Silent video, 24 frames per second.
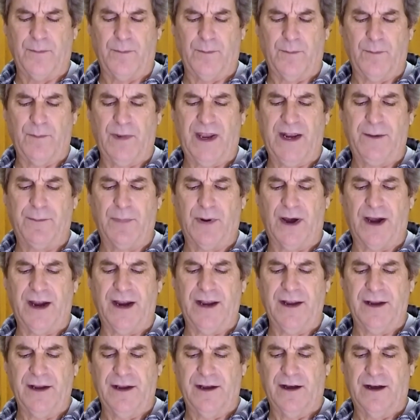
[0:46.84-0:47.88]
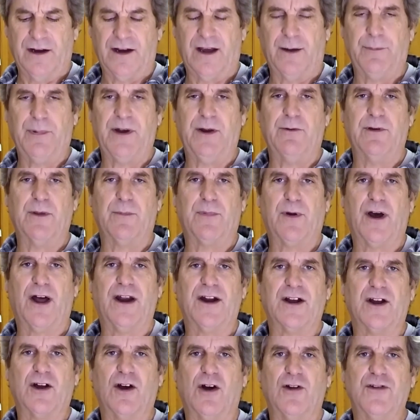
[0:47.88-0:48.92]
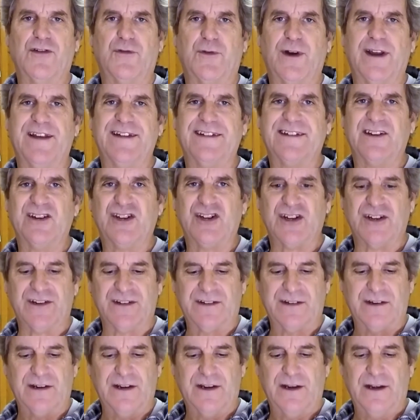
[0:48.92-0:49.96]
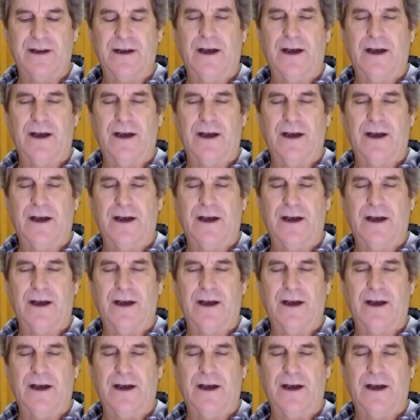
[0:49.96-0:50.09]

made by a company with a product called Transitions.